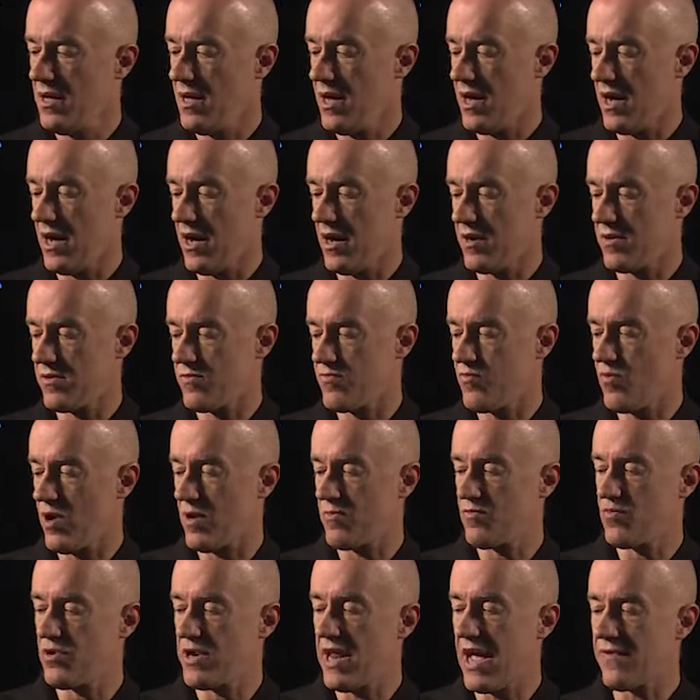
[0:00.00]
Uh,
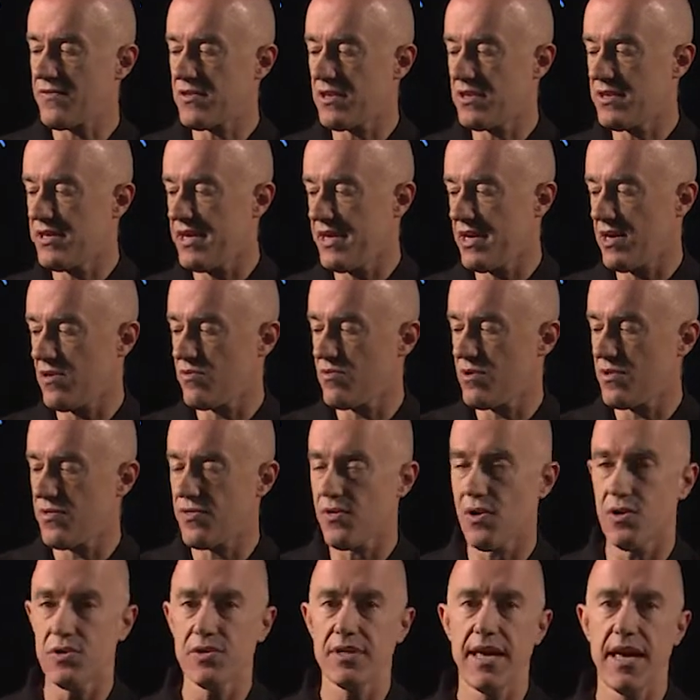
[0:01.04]
one would have to deal with
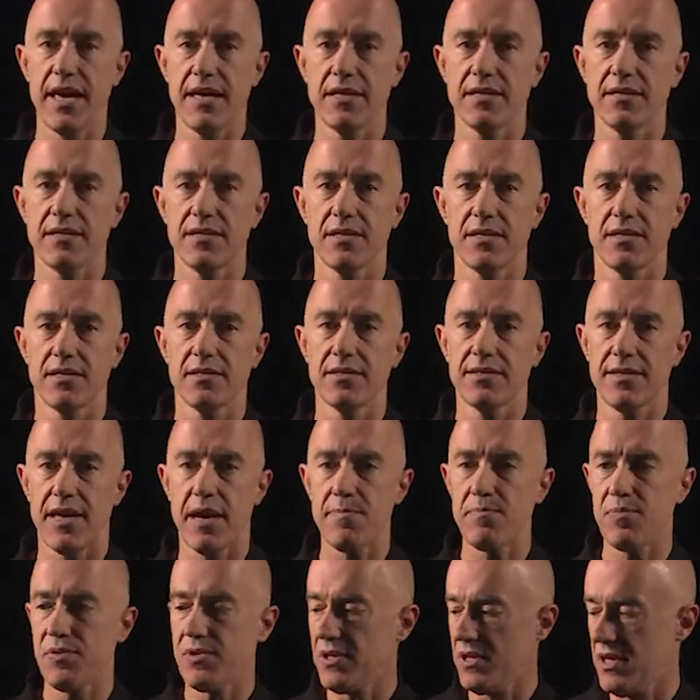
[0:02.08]
those cases
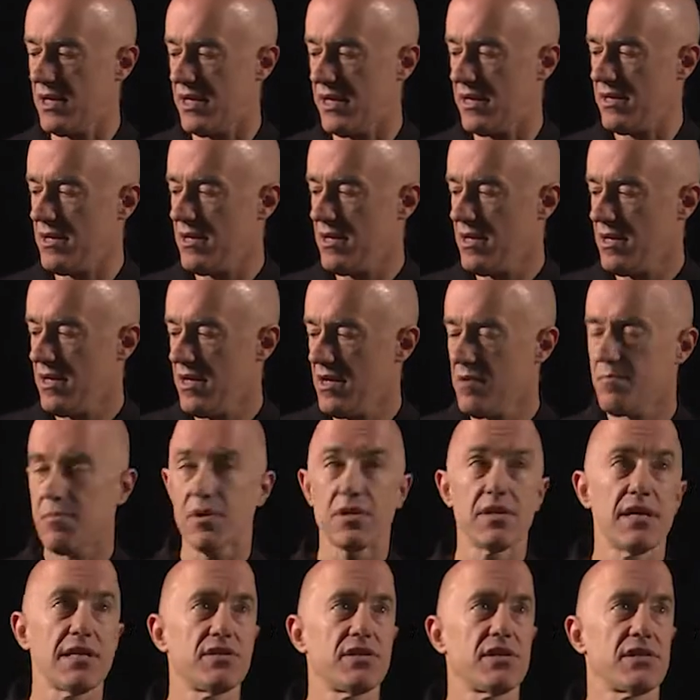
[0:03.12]
separately. Well,
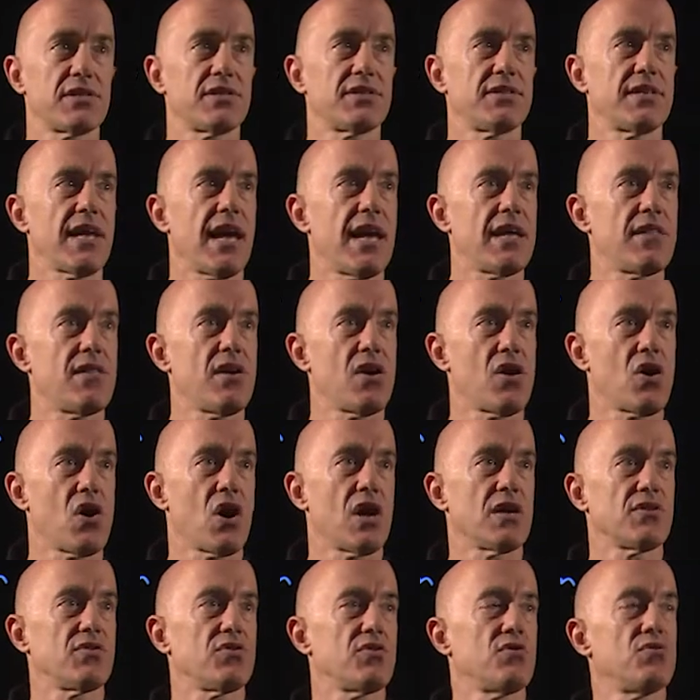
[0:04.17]
let's just say there
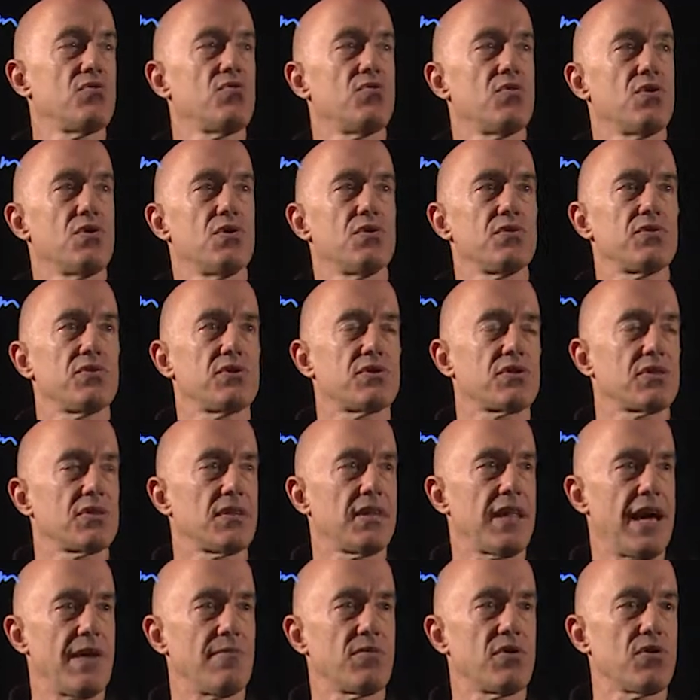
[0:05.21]
are two roots,
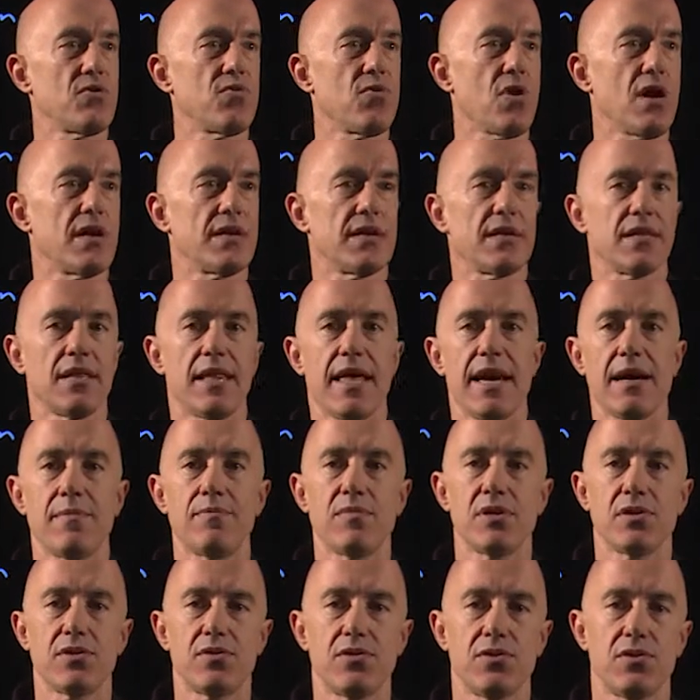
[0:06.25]
lambda 1 and
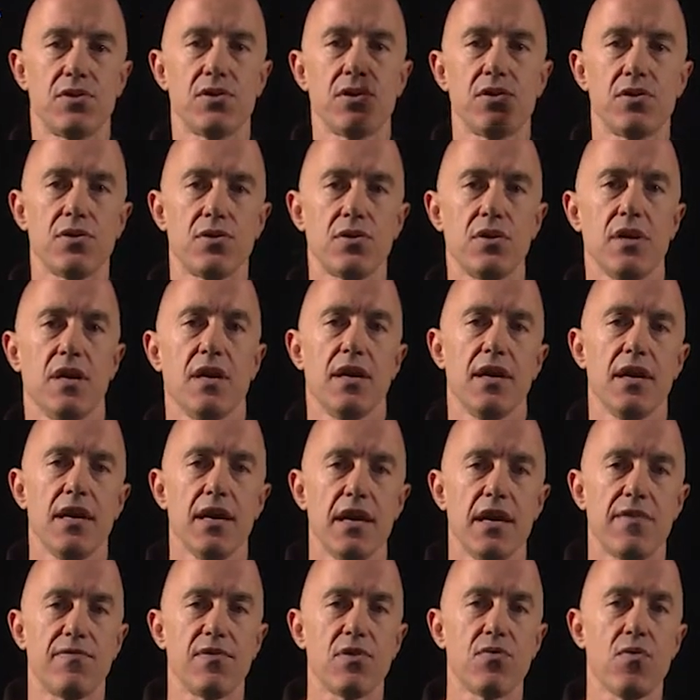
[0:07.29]
lambda 2.
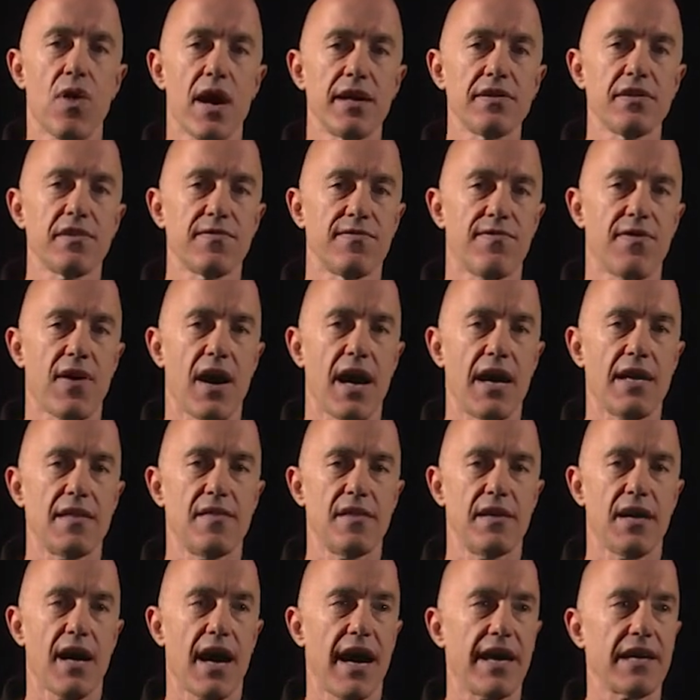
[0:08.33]
If you want to find
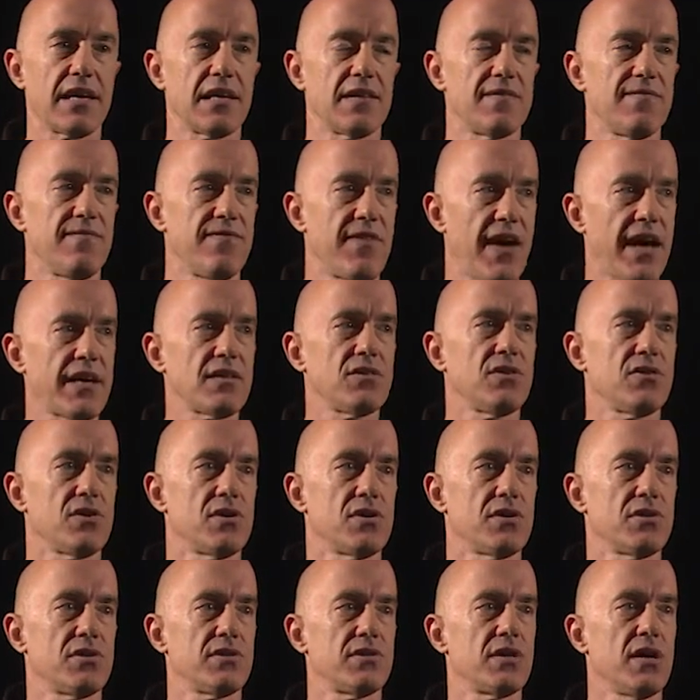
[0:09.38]
the
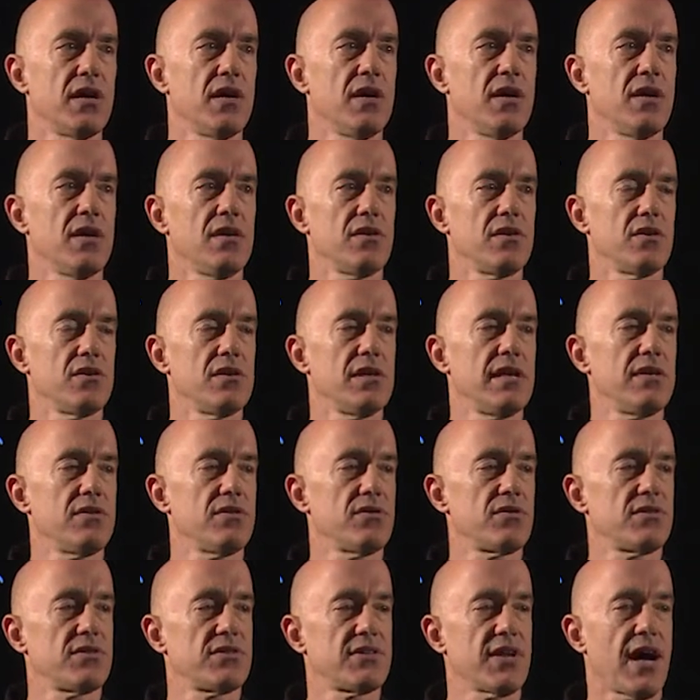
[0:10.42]
eigenvectors, you need
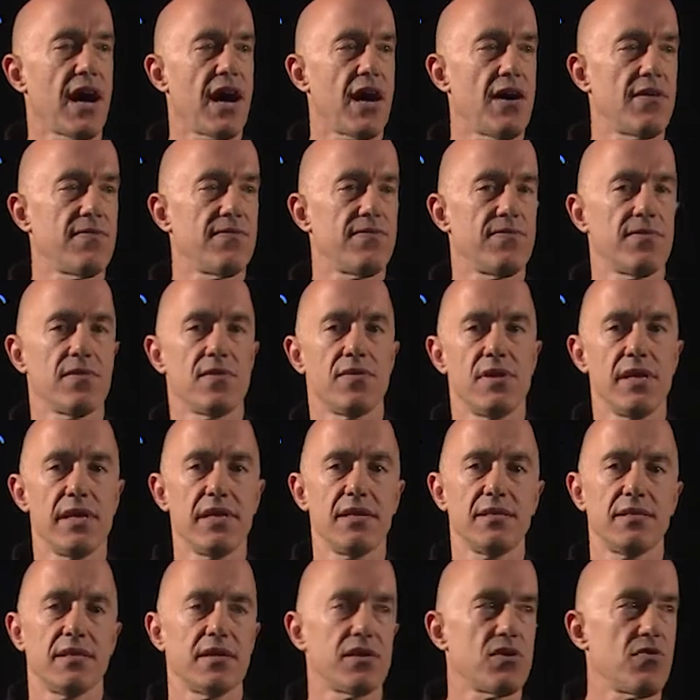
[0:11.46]
to solve
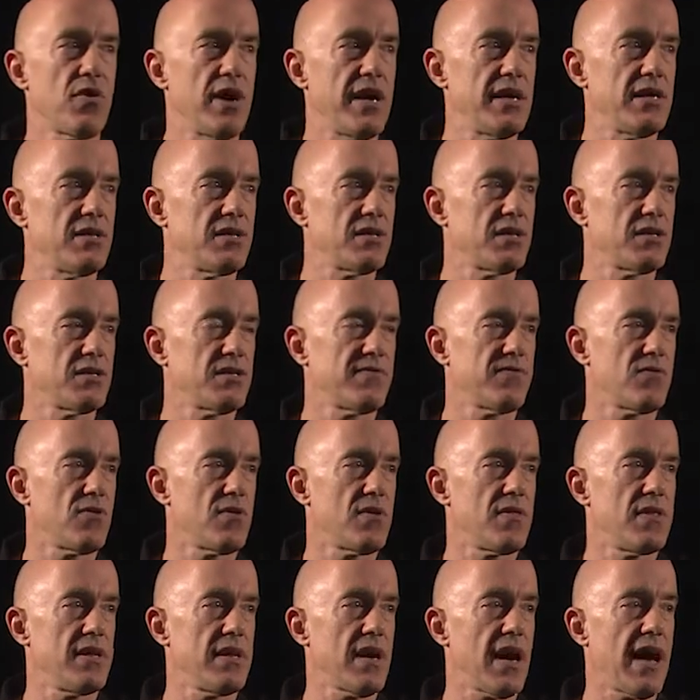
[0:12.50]
these equations
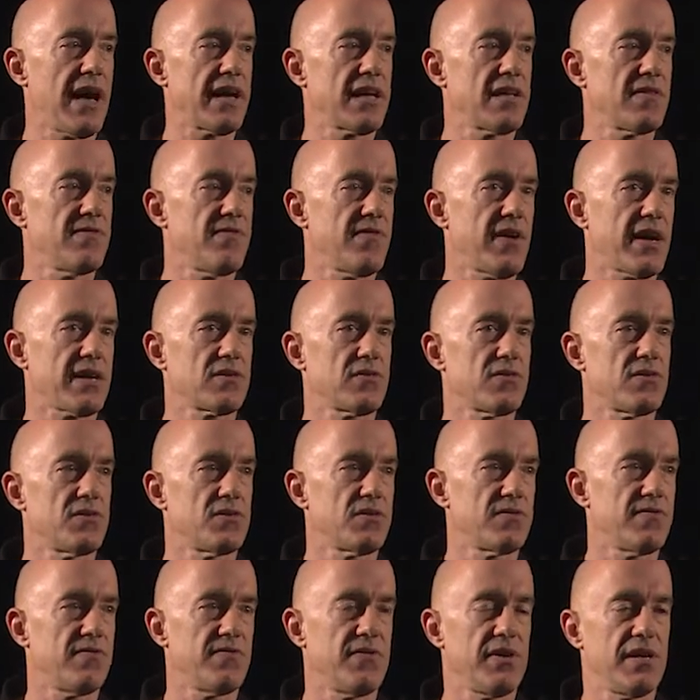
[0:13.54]
for the
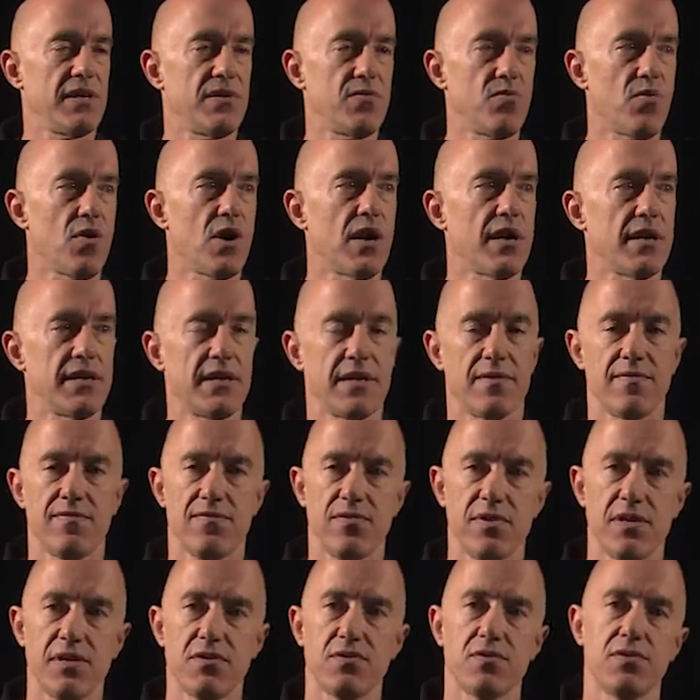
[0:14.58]
eigenvectors v1 and
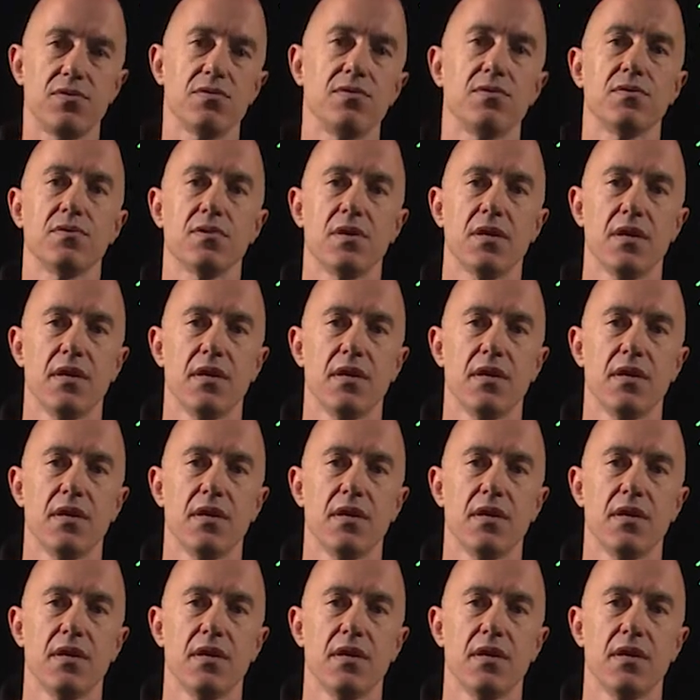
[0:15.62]
v2.